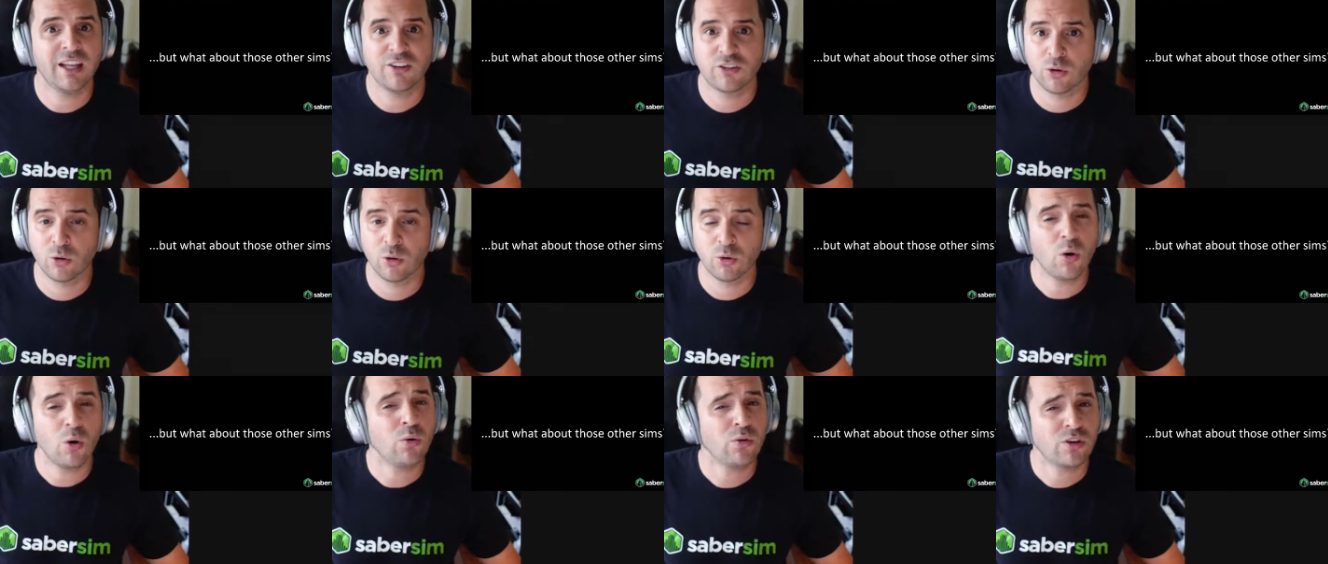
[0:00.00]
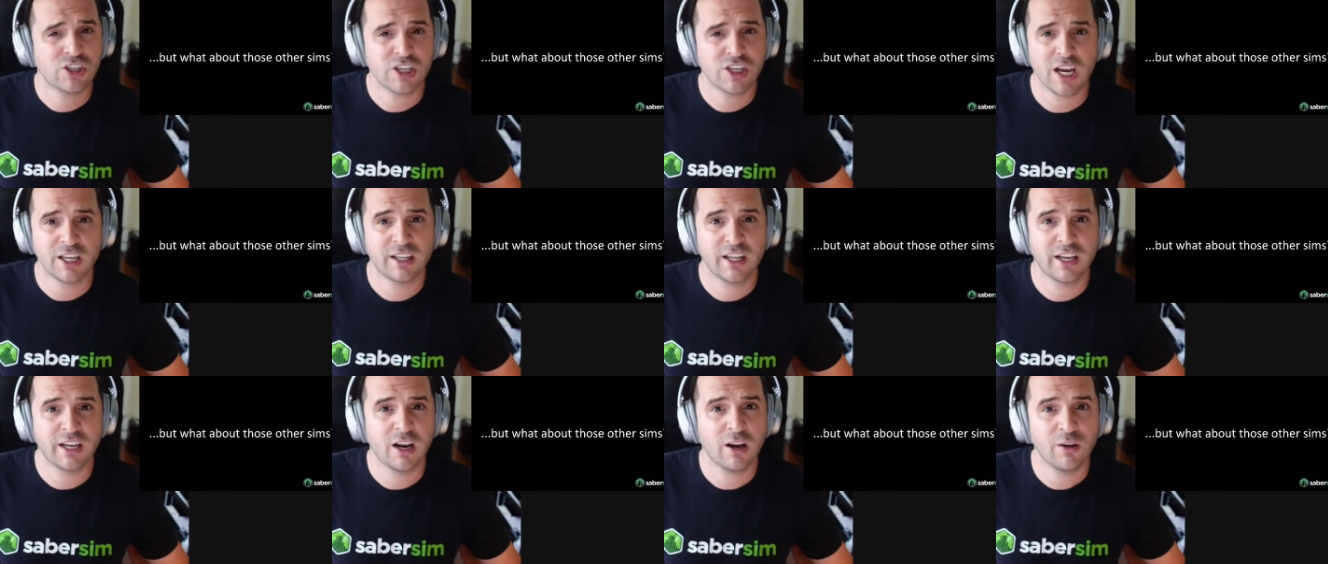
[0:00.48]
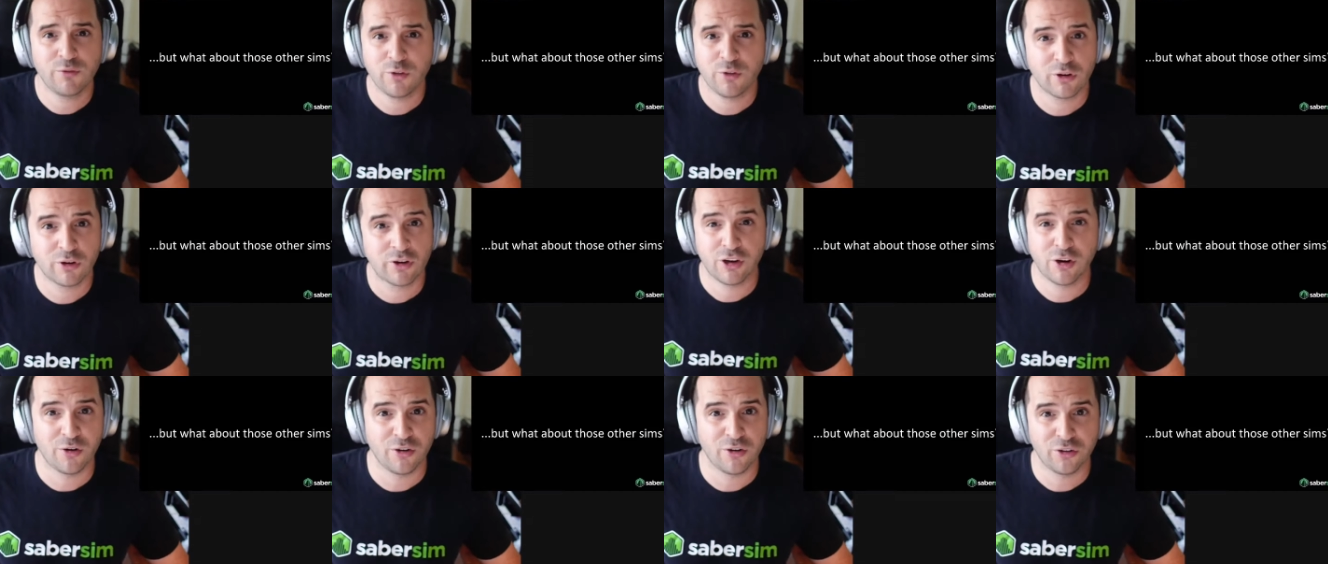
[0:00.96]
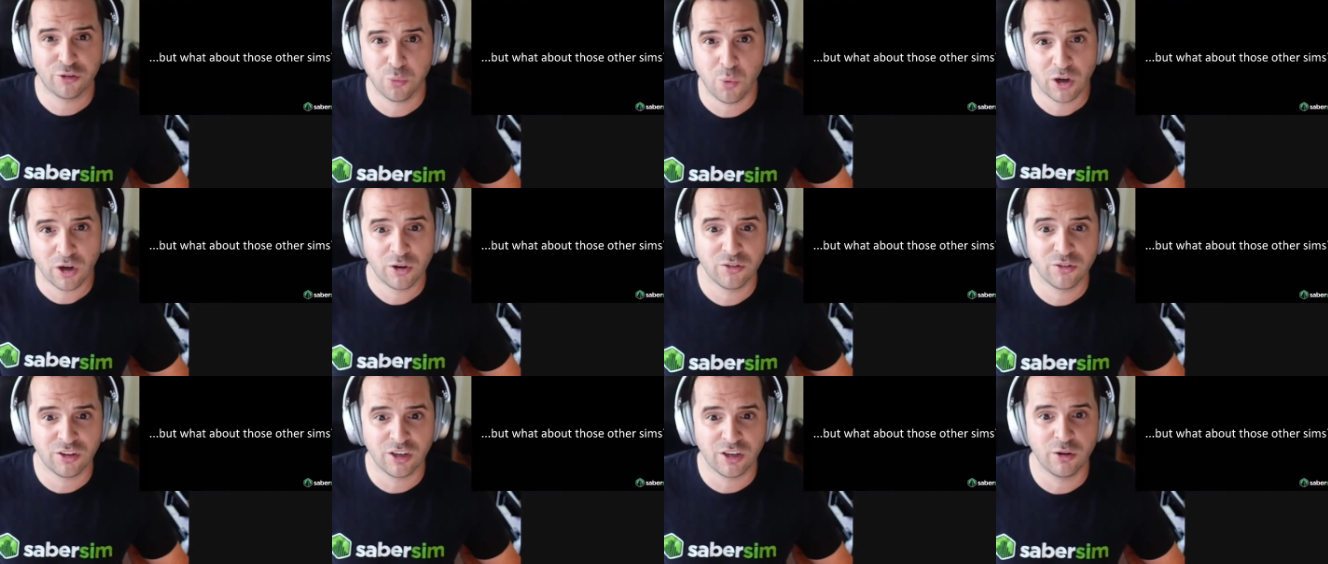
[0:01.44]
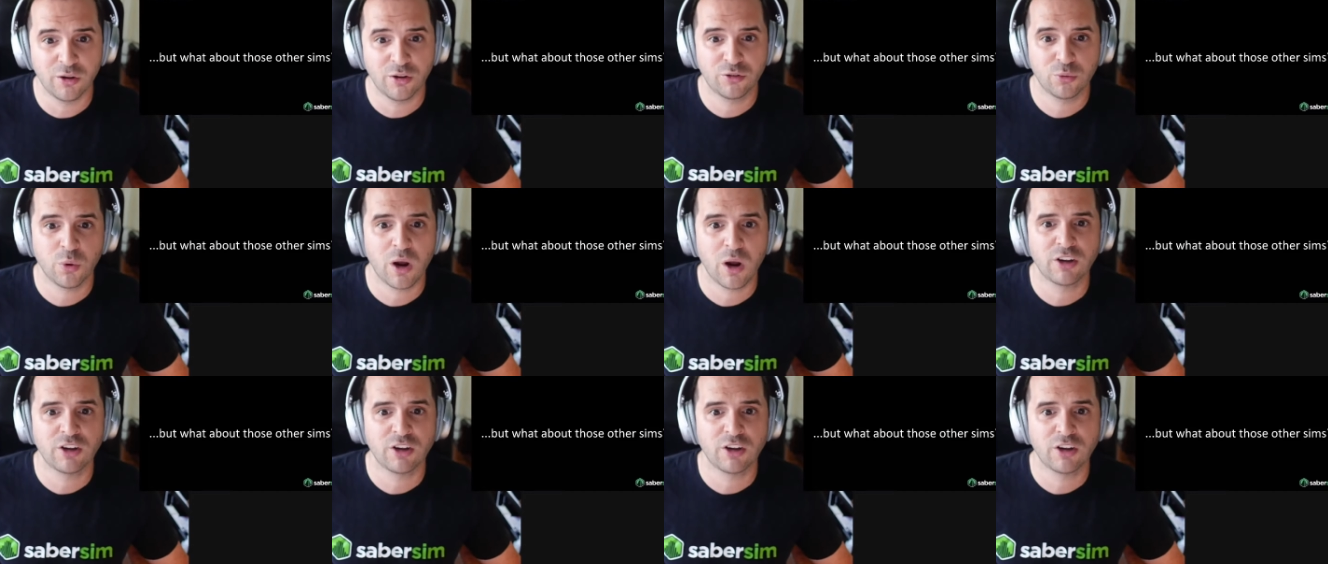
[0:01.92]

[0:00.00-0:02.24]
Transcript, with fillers: So go check that out if you're curious what goes into this.